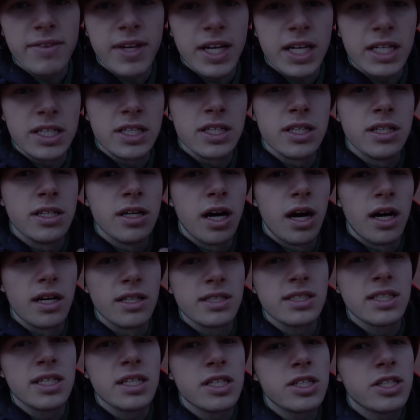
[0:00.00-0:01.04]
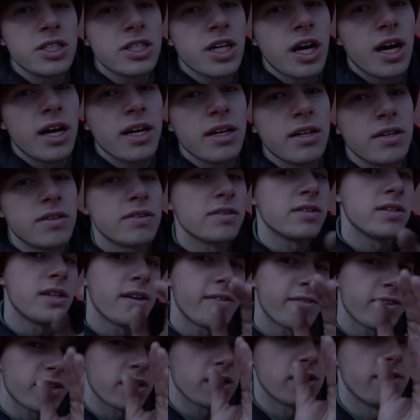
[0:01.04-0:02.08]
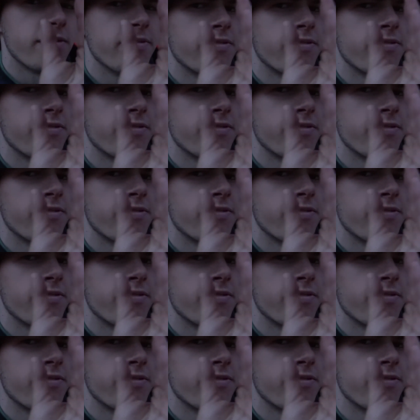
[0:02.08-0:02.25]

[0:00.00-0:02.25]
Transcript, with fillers: of like a daunting shot, you know, you definitely go